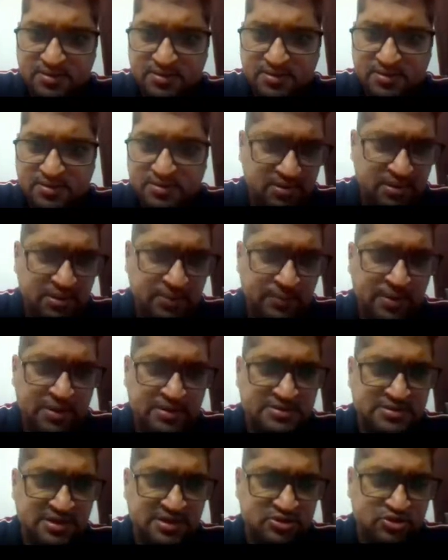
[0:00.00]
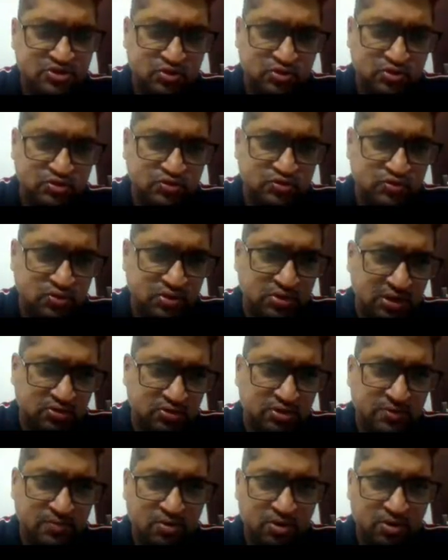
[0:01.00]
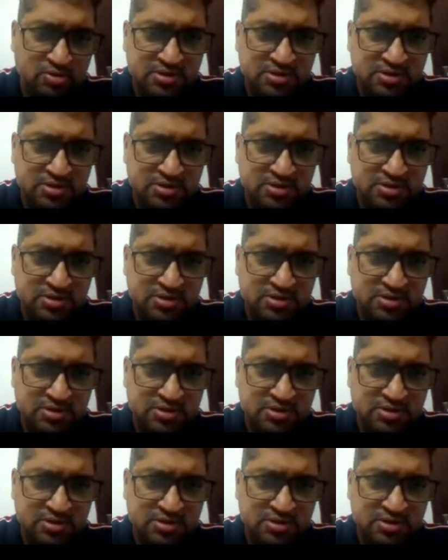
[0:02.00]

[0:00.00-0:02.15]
image that shows you how the blocks